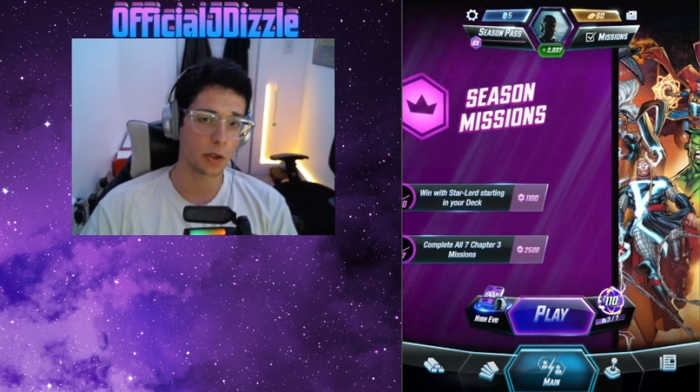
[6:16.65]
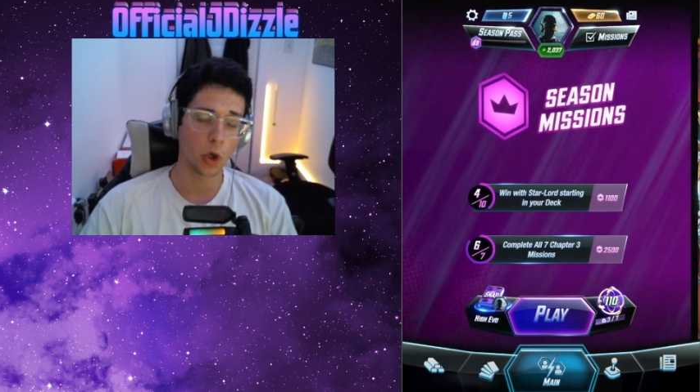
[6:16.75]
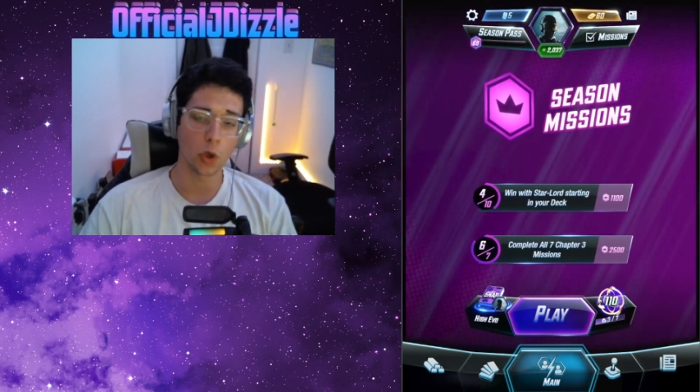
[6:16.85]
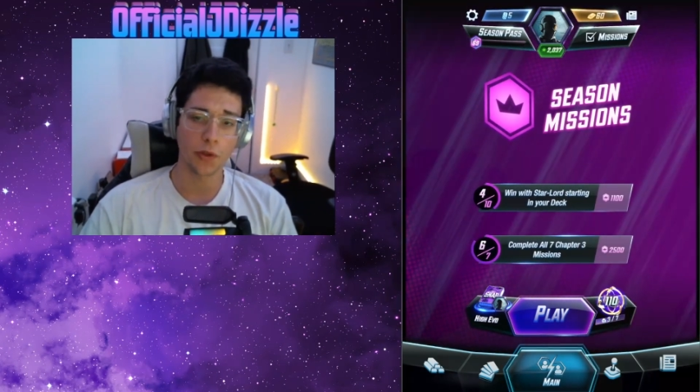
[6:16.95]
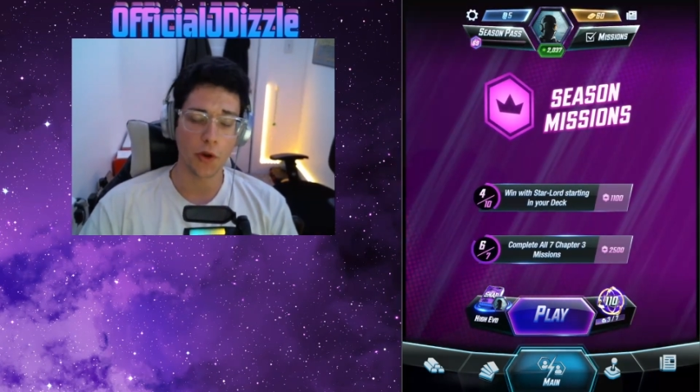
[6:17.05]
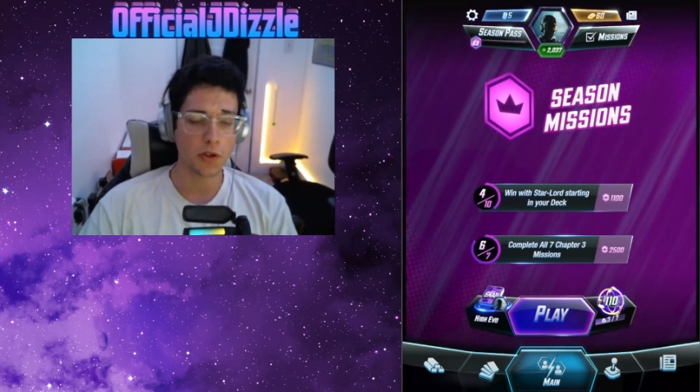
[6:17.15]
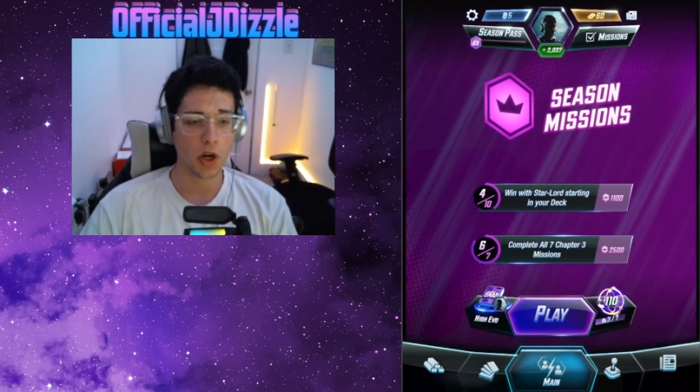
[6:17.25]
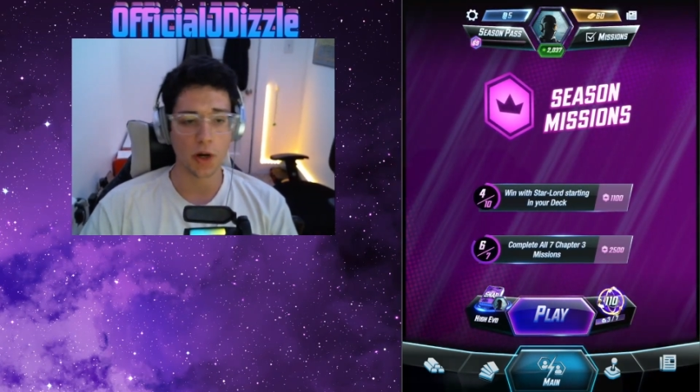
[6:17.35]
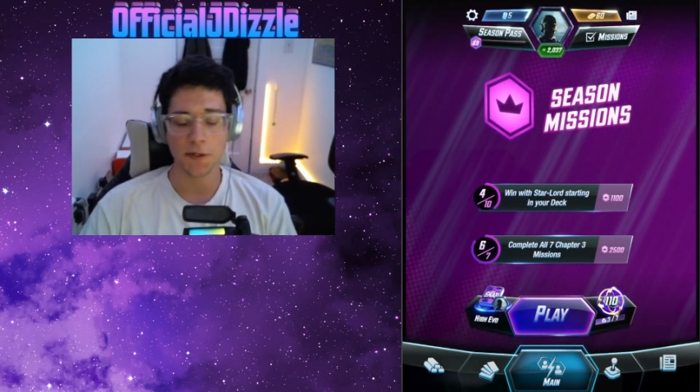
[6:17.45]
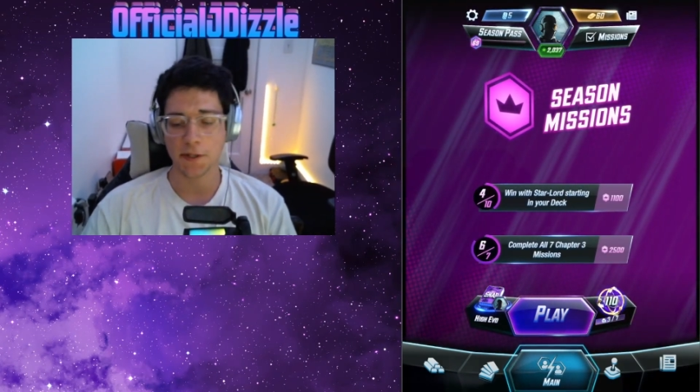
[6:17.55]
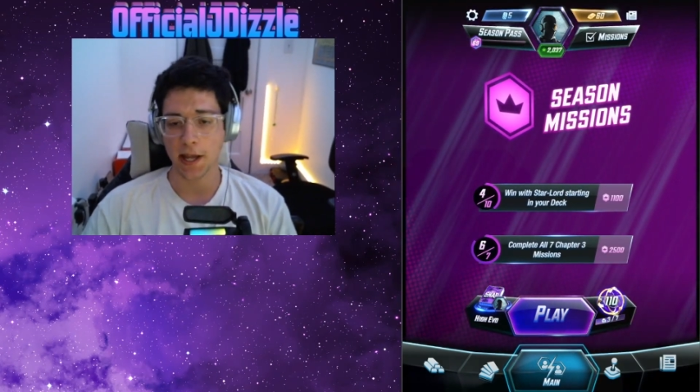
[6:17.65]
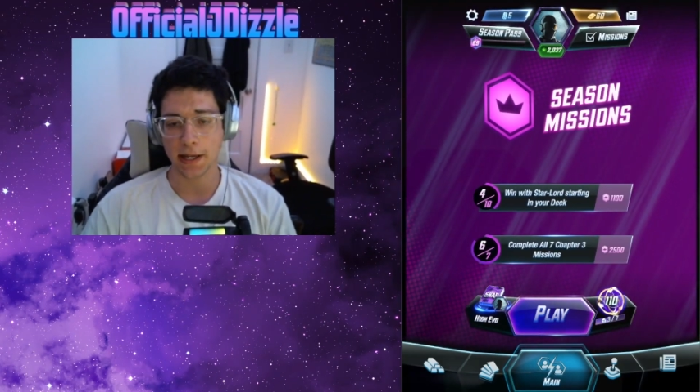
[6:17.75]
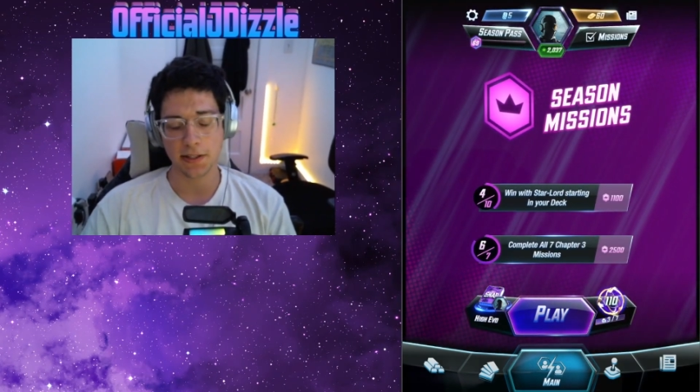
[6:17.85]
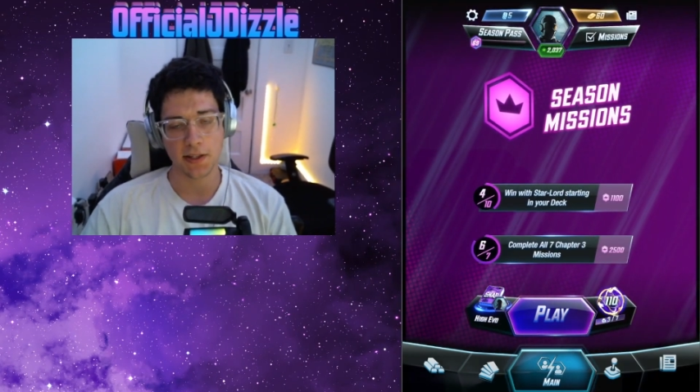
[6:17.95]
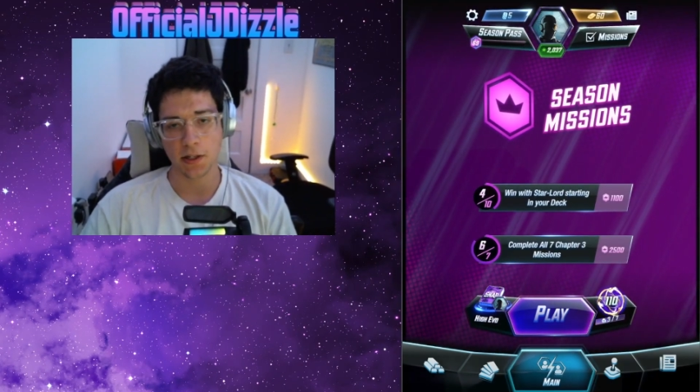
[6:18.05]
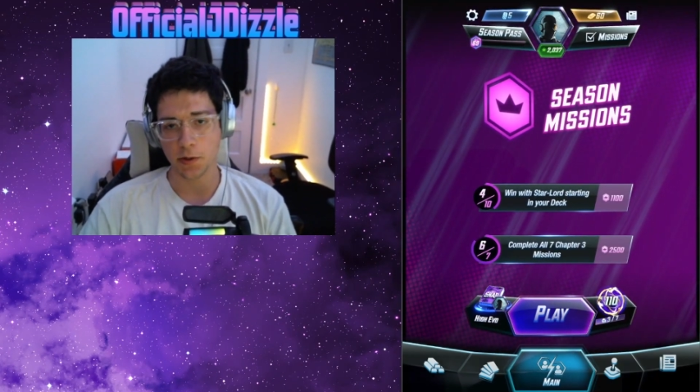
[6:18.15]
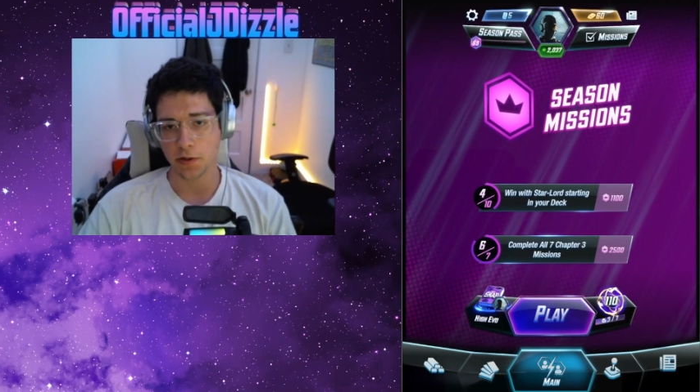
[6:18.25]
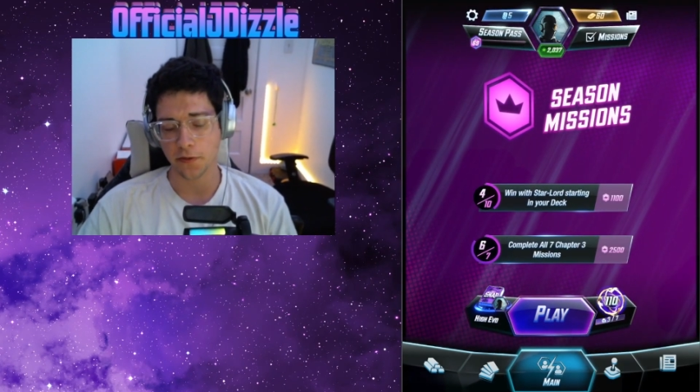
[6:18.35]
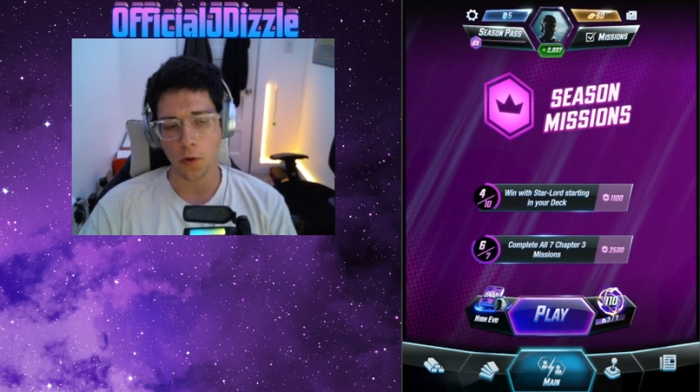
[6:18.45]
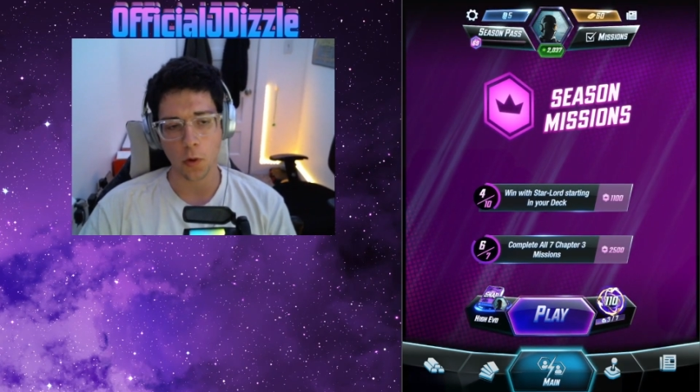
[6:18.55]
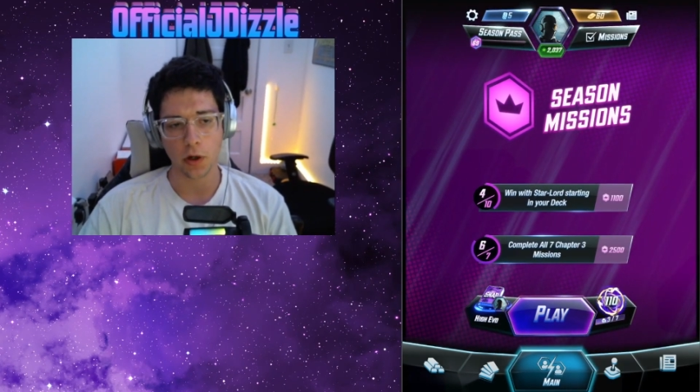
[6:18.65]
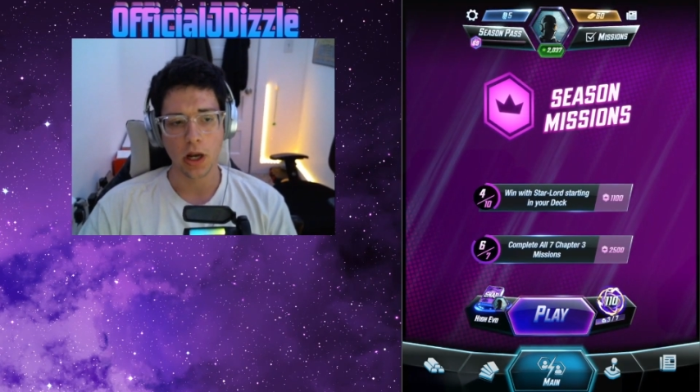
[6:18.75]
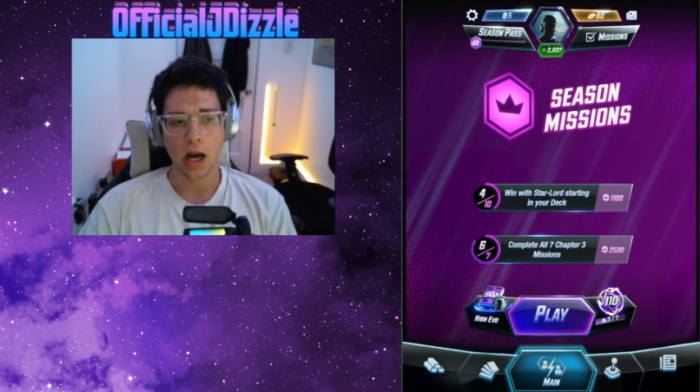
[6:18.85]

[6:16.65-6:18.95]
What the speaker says: Null, those cards staying in Series 4.